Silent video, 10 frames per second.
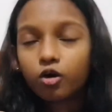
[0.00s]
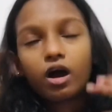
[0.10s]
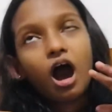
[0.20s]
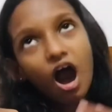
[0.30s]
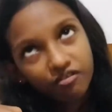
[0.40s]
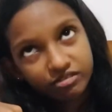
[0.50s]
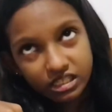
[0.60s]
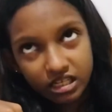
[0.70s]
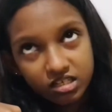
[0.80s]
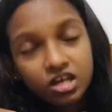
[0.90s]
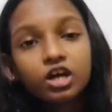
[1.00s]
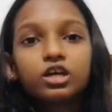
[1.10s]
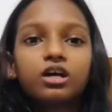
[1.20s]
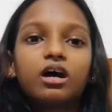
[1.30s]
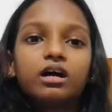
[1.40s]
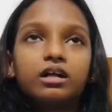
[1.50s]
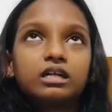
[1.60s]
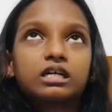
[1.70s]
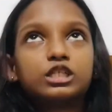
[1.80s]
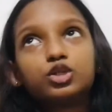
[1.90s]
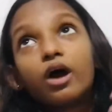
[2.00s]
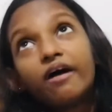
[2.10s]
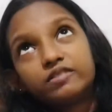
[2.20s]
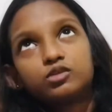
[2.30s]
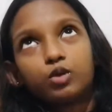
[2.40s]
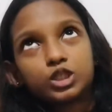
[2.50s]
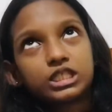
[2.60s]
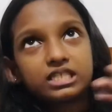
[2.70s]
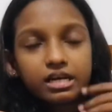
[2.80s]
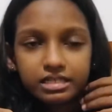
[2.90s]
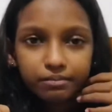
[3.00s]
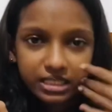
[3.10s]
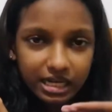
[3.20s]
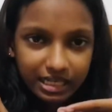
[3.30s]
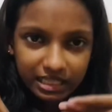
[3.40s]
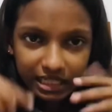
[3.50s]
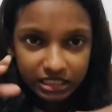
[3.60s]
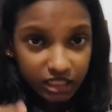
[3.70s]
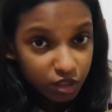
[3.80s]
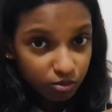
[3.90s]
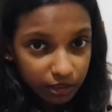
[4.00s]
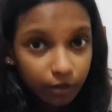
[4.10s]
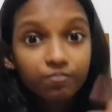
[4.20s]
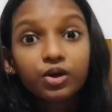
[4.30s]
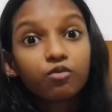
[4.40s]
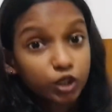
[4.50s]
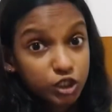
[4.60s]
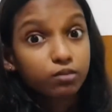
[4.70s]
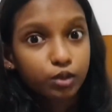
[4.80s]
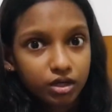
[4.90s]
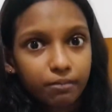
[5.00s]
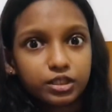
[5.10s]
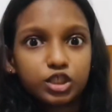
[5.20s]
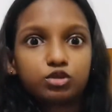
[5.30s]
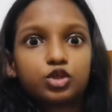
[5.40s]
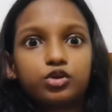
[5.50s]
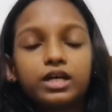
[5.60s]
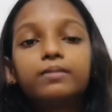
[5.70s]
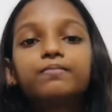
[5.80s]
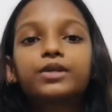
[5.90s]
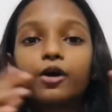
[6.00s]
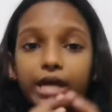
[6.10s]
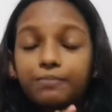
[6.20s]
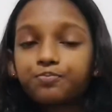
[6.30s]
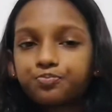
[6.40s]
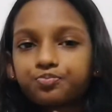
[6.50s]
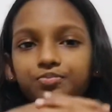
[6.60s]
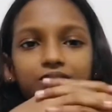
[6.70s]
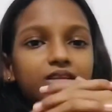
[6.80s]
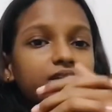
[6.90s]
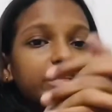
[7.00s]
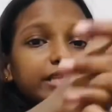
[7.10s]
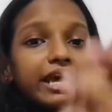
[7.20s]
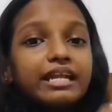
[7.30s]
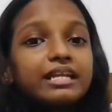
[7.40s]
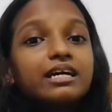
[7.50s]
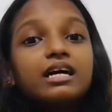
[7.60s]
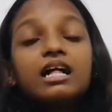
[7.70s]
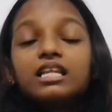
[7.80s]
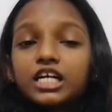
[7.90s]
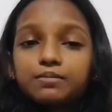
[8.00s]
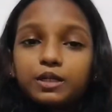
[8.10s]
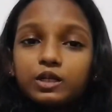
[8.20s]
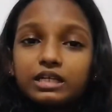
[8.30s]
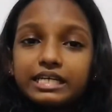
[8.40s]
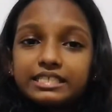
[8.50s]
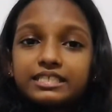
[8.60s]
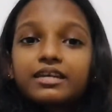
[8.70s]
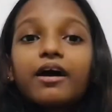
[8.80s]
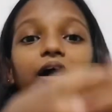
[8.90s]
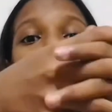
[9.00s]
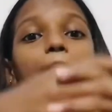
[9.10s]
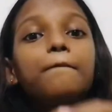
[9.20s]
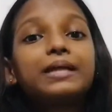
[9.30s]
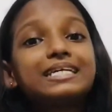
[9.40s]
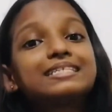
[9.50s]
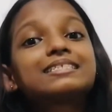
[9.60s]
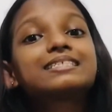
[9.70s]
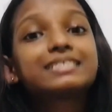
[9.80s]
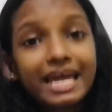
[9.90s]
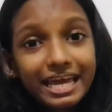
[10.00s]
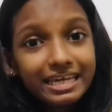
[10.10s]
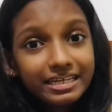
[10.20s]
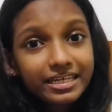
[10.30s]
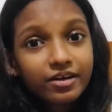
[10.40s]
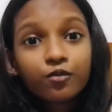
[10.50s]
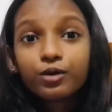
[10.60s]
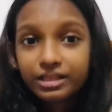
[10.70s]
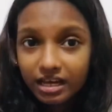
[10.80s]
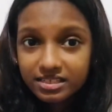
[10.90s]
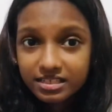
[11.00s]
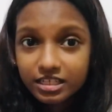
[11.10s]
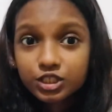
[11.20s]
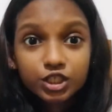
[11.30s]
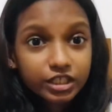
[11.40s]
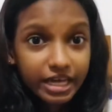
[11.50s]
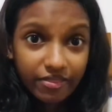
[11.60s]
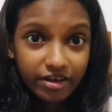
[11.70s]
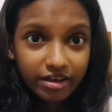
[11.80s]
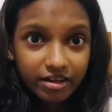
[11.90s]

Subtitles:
after this, because you have to watch this because I'm telling it in this video, watch the book cupboard tutorial. Okay, then last but not least, please stay with us together.